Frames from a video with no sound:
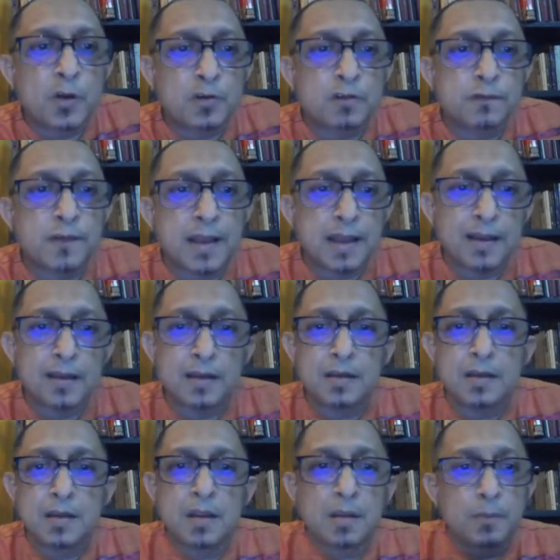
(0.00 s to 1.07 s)
plot of land.
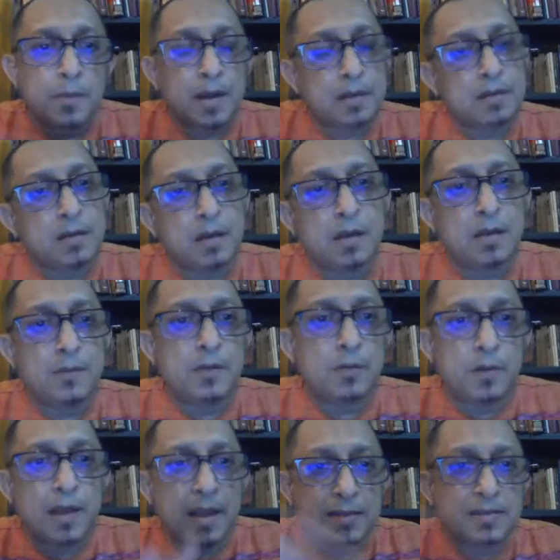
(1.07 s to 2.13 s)
But as the
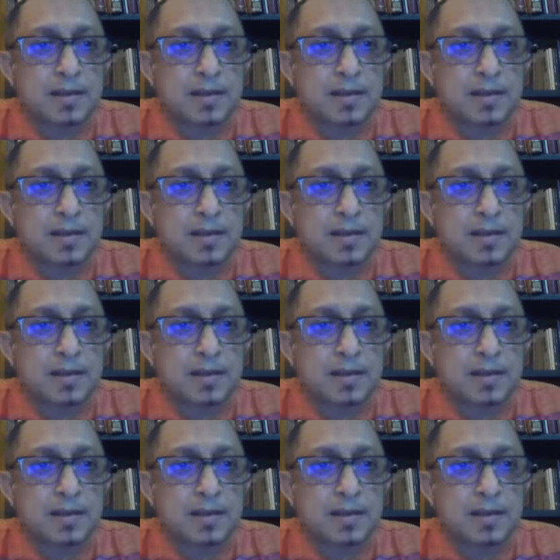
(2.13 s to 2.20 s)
